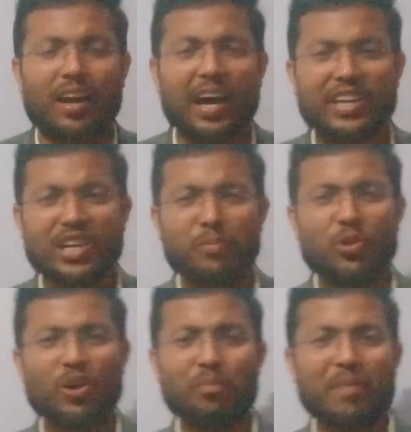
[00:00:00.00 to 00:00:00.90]
I am
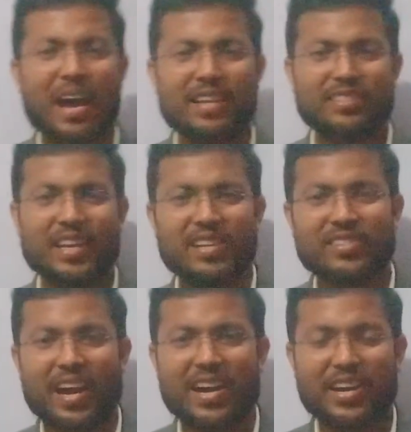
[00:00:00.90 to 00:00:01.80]
your maths and
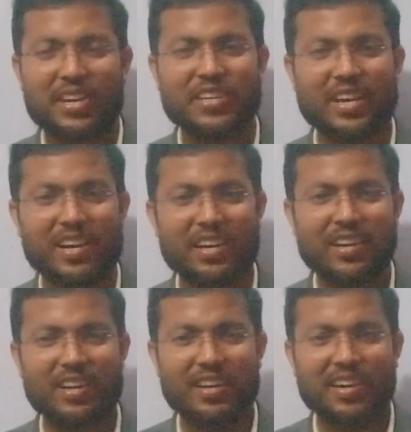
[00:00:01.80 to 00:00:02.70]
science teacher.
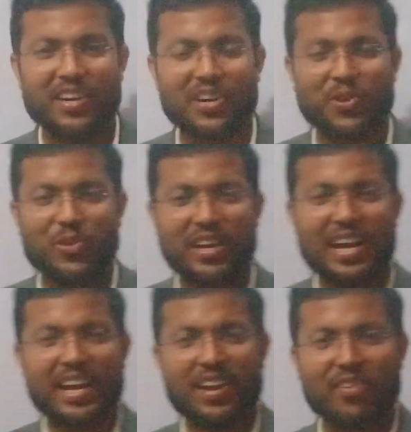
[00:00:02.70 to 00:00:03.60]

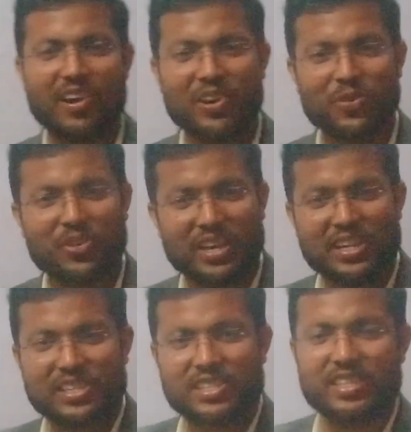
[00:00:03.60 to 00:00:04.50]
Today I want to
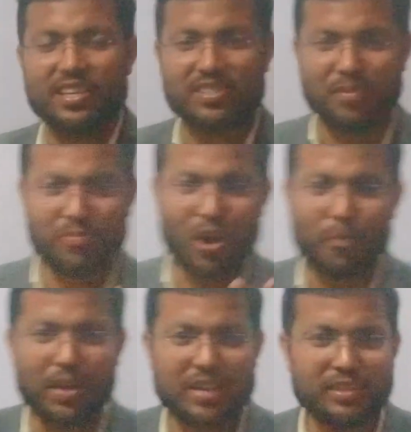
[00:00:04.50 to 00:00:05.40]
teach the some
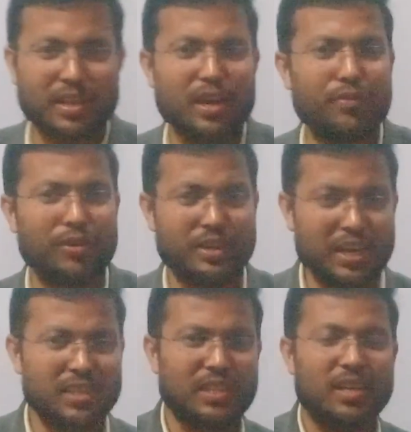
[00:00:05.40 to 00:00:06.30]
topics in
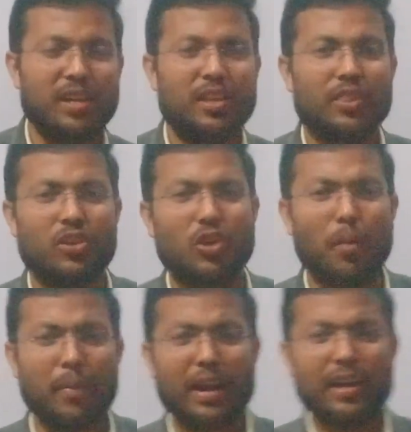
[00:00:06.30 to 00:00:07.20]
physics. The
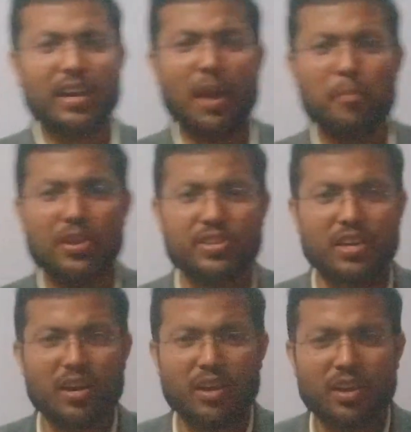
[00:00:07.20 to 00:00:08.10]
topic name is
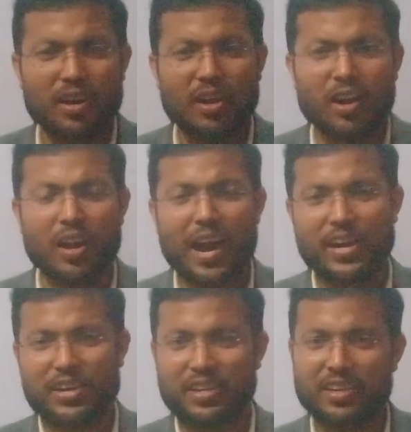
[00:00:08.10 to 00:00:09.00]
the
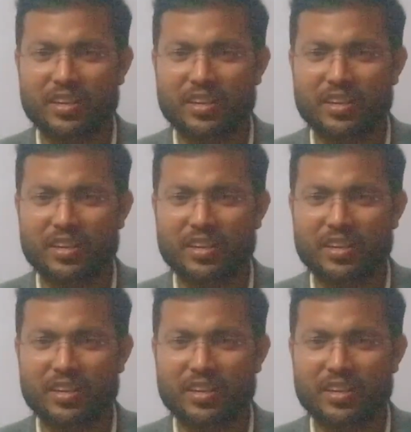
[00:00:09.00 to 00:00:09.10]
light.